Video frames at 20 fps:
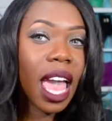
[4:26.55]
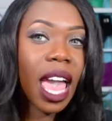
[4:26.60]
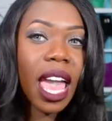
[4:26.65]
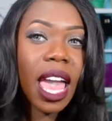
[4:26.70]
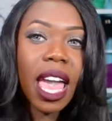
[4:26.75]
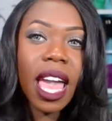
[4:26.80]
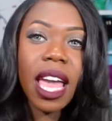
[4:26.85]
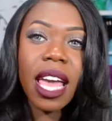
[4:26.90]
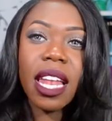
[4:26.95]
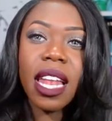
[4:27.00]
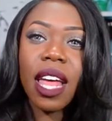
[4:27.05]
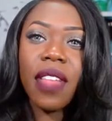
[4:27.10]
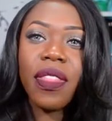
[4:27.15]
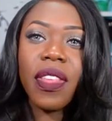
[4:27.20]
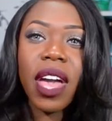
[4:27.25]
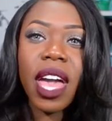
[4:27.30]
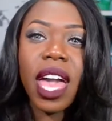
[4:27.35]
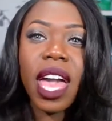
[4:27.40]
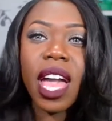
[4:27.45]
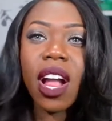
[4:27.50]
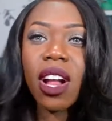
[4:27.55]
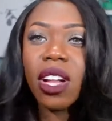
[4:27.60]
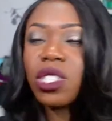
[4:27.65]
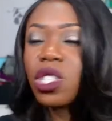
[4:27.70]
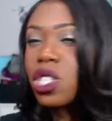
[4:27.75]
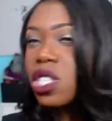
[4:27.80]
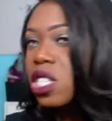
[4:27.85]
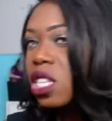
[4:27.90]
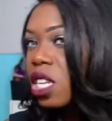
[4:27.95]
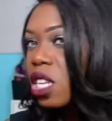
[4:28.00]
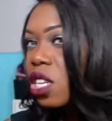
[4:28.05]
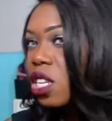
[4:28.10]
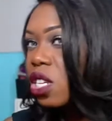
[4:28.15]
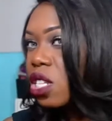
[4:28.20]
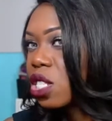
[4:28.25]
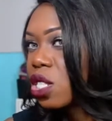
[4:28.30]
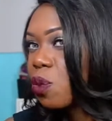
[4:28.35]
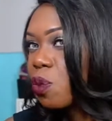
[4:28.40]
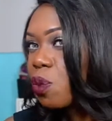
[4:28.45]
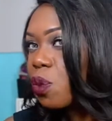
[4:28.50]
and the hair just
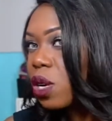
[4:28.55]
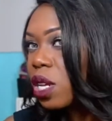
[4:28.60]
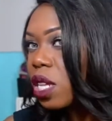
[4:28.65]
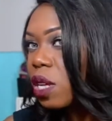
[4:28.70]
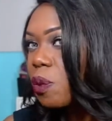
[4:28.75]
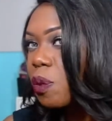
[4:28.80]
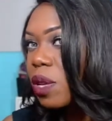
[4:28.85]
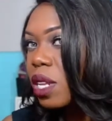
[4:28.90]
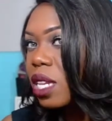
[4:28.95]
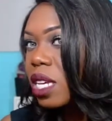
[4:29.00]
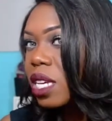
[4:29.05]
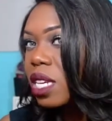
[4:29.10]
looks really, really